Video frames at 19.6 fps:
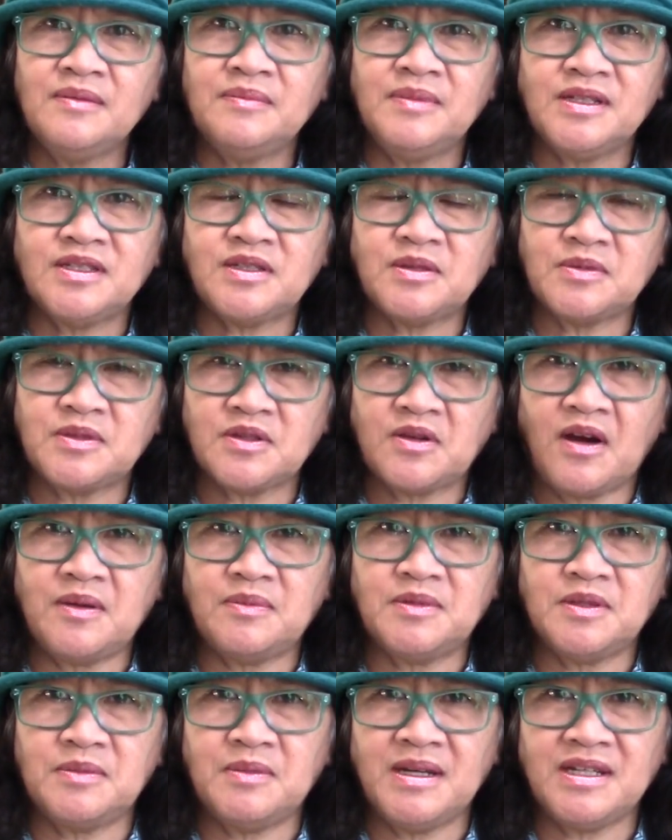Please
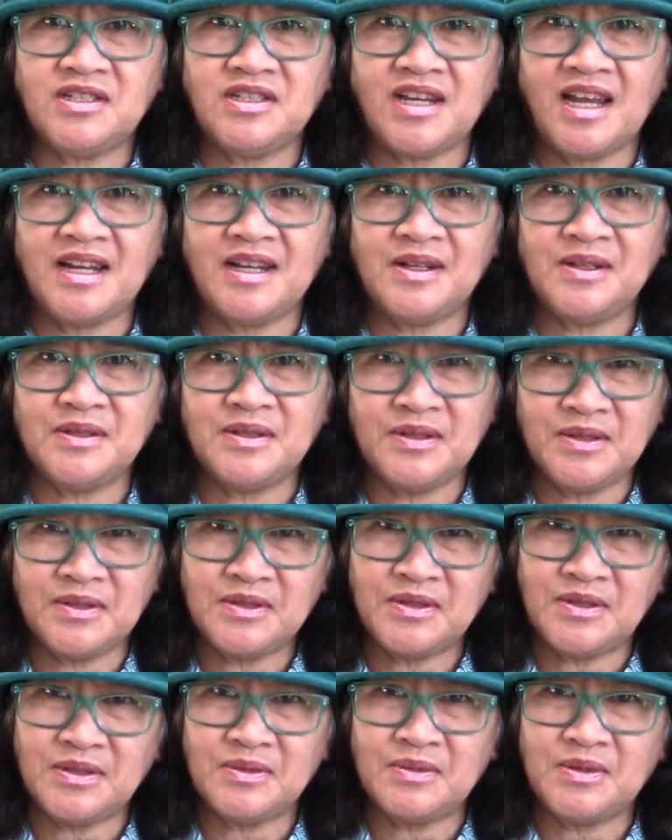subscribe to my channel on
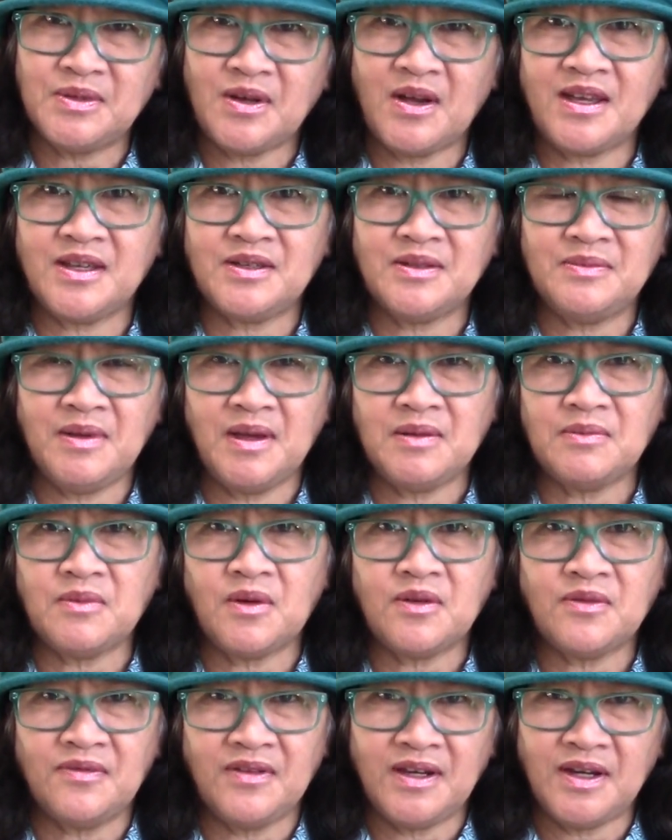YouTube so I could make
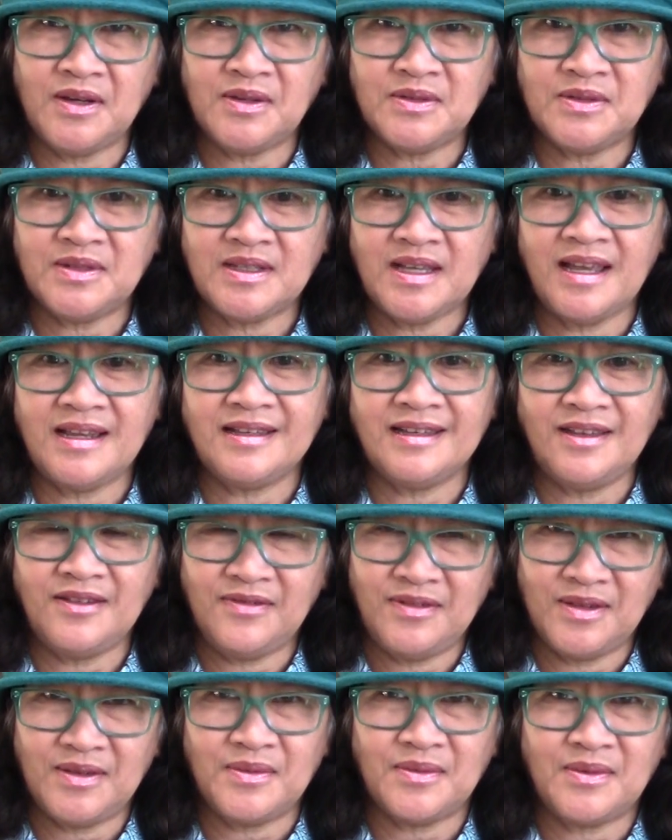more videos and
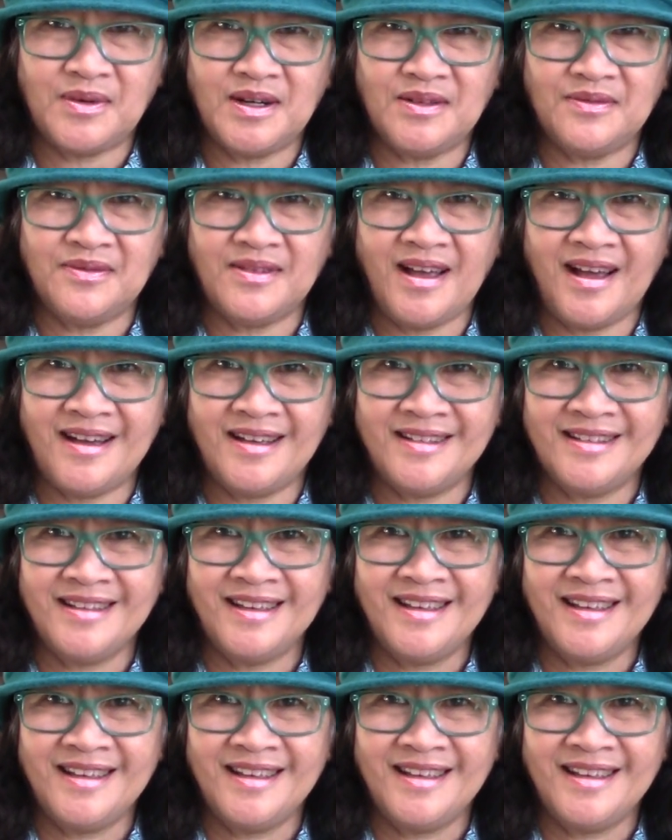give you the Word of God.